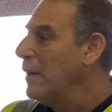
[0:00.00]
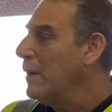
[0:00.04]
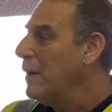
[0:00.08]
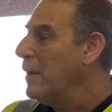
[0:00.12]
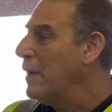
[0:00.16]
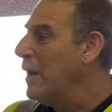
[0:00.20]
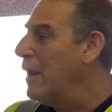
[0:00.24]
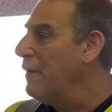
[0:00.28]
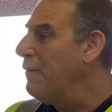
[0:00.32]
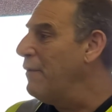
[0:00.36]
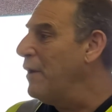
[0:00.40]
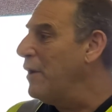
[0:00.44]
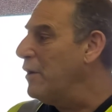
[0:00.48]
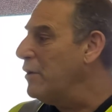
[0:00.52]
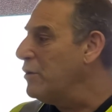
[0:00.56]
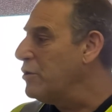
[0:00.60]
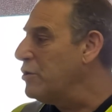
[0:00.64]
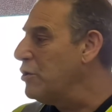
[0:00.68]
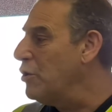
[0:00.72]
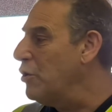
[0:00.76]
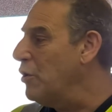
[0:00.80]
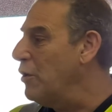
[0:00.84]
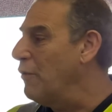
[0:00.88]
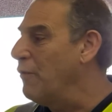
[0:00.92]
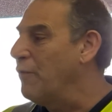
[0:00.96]
Never
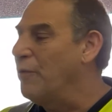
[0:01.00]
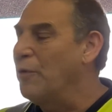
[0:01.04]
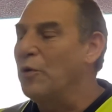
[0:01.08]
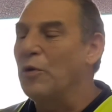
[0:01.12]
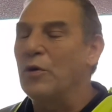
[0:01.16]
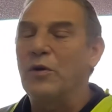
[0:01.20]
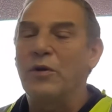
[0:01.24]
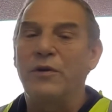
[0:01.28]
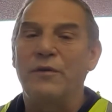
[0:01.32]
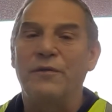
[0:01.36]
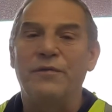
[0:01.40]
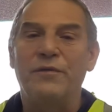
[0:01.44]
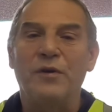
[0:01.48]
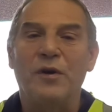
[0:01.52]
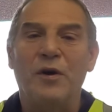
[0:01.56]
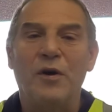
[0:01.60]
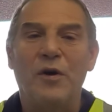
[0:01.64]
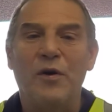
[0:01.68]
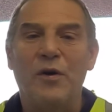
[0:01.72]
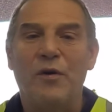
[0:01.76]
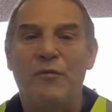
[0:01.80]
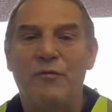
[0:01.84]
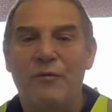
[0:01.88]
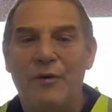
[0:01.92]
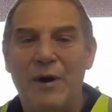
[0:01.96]
turn a forklift
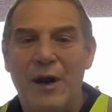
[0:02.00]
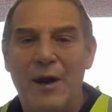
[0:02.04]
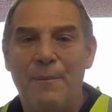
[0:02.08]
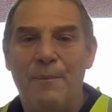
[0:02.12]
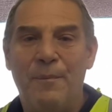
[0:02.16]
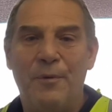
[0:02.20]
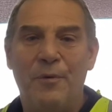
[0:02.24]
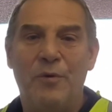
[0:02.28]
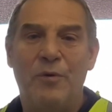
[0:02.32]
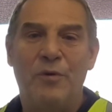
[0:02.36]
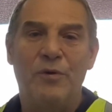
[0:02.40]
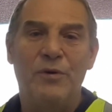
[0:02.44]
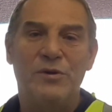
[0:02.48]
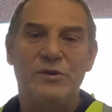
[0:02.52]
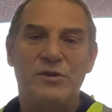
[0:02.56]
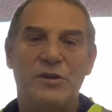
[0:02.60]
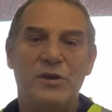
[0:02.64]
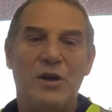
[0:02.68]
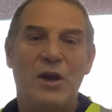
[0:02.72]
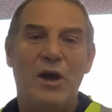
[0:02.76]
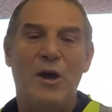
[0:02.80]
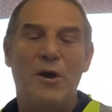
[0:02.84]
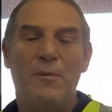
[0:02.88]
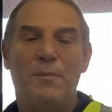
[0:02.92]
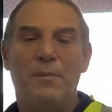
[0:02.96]
on a ramp or a
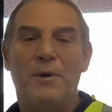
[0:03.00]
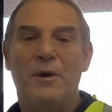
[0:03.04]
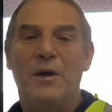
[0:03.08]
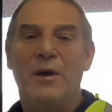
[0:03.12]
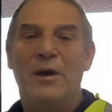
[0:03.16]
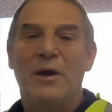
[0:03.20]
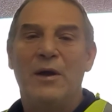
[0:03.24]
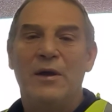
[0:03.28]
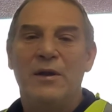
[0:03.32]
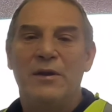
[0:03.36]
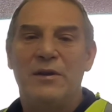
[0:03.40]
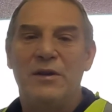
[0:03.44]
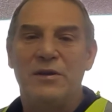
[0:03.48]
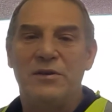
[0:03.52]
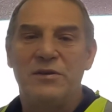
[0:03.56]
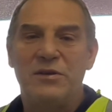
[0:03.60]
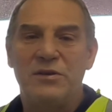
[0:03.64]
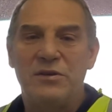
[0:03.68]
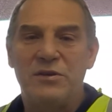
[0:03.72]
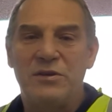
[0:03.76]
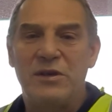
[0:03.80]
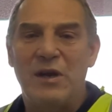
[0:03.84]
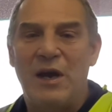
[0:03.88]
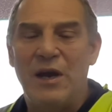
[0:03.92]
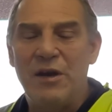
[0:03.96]
slope. This
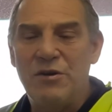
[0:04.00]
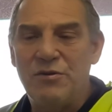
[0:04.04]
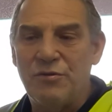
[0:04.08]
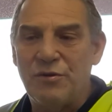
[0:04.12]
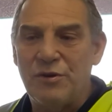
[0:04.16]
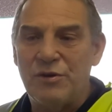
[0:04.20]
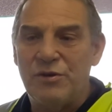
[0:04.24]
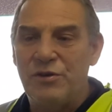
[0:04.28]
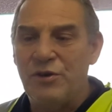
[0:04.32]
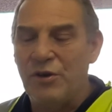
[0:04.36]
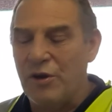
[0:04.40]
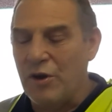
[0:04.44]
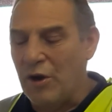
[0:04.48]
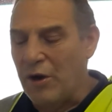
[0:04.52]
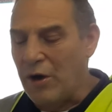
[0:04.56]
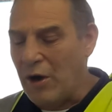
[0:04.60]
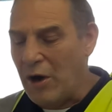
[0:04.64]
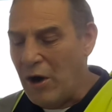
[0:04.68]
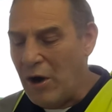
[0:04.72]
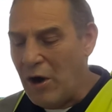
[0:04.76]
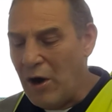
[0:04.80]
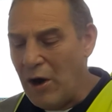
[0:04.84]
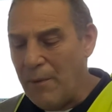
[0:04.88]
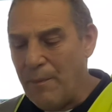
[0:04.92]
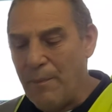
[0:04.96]
is dangerous. You've got a
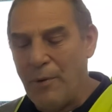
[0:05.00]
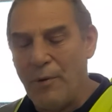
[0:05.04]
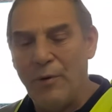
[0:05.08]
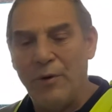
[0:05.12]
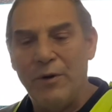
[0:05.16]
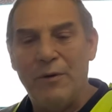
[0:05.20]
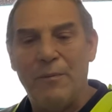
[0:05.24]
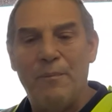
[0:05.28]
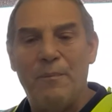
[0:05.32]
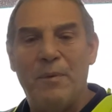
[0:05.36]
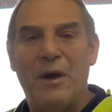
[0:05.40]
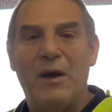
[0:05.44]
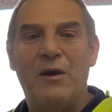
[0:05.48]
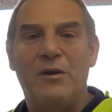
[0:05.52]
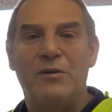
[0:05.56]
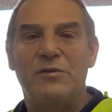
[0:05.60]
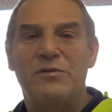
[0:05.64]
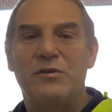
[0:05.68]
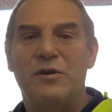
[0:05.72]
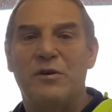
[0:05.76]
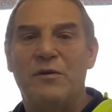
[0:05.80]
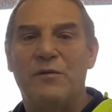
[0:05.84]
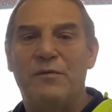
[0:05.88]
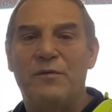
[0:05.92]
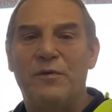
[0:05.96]
high point of balance
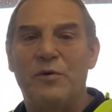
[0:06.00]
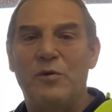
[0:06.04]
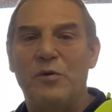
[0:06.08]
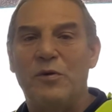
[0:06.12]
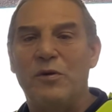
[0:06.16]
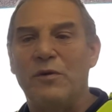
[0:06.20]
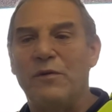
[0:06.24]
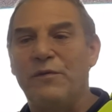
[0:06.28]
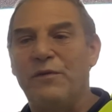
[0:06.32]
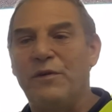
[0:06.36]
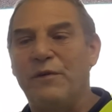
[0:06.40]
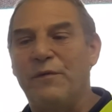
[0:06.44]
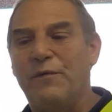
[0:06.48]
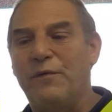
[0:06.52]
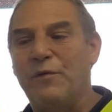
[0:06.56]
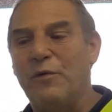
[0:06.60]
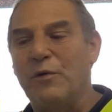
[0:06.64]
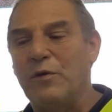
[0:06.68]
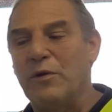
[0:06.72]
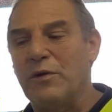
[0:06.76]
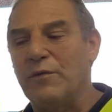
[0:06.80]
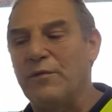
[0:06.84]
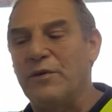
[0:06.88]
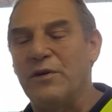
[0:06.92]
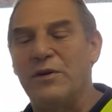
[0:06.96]
on a forklift, your
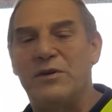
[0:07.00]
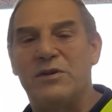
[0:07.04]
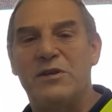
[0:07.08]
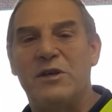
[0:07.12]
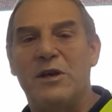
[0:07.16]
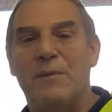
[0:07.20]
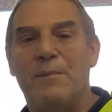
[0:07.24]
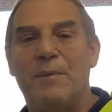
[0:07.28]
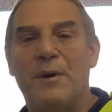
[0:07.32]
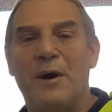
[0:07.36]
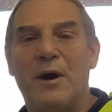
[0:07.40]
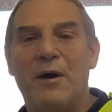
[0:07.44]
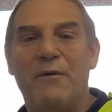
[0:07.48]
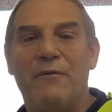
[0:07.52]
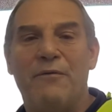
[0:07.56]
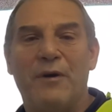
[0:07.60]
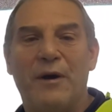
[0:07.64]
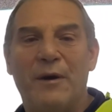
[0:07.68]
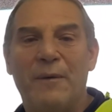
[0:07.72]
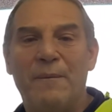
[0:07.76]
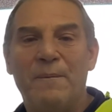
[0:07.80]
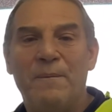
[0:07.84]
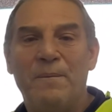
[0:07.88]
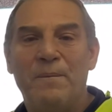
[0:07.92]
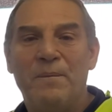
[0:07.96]
forklift could tip over.
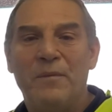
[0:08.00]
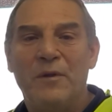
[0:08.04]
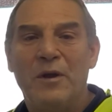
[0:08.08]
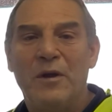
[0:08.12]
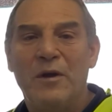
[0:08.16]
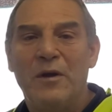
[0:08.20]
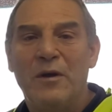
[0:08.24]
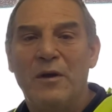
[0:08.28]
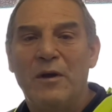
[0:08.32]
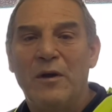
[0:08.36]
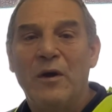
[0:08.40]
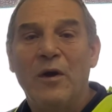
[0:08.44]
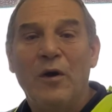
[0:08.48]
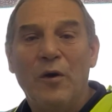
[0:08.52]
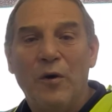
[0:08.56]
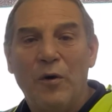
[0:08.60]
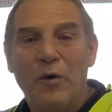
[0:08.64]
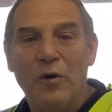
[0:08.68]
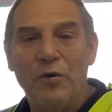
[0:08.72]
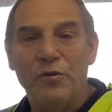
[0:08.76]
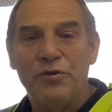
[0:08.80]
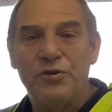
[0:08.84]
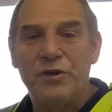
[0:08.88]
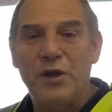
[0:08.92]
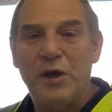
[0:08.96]

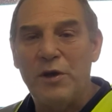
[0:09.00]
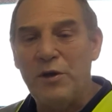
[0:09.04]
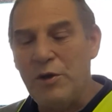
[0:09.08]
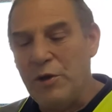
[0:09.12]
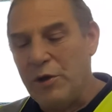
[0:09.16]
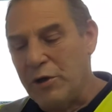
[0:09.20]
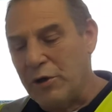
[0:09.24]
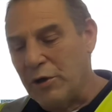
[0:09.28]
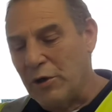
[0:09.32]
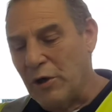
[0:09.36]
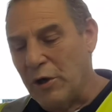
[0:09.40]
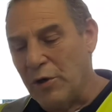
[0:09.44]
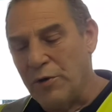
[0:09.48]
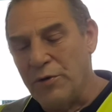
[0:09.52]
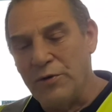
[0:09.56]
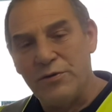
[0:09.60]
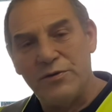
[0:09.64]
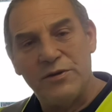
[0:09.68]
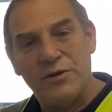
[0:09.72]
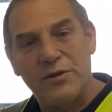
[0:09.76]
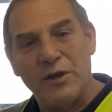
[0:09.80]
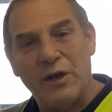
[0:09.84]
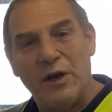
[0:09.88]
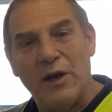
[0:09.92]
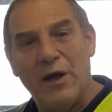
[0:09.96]
Also, you could
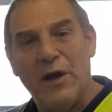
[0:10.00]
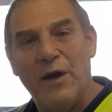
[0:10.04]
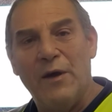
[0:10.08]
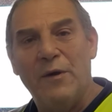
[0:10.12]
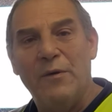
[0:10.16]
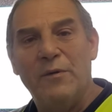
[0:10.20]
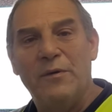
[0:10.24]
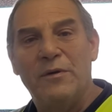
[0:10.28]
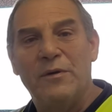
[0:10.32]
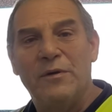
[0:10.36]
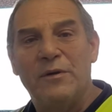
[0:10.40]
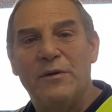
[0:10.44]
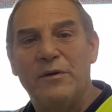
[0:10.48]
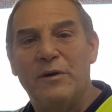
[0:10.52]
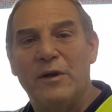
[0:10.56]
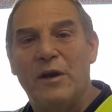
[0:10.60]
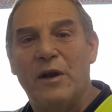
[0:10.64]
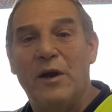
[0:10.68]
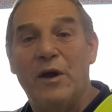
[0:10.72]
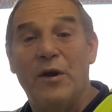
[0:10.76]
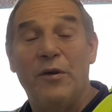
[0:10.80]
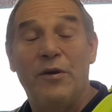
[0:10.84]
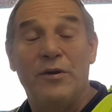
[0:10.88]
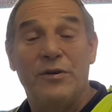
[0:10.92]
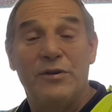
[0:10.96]
lose the load. The
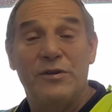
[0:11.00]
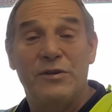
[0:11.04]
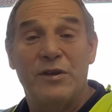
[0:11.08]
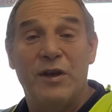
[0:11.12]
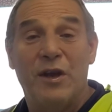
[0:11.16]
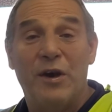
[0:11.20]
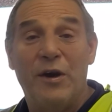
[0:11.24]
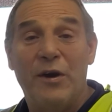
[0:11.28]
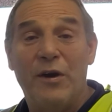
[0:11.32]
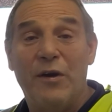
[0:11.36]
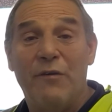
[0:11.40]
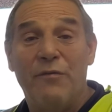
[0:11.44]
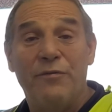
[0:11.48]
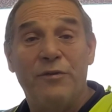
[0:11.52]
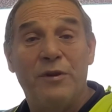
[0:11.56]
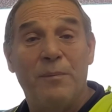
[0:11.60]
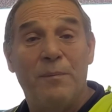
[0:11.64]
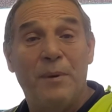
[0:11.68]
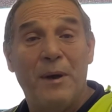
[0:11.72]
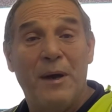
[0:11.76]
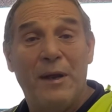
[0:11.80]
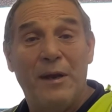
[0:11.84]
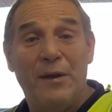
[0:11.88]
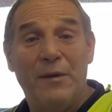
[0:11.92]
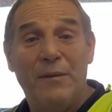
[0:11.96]
load could slide off the
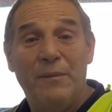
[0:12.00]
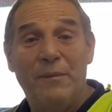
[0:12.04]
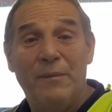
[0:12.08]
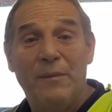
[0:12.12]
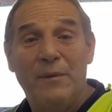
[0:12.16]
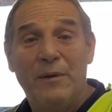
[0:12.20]
pallet.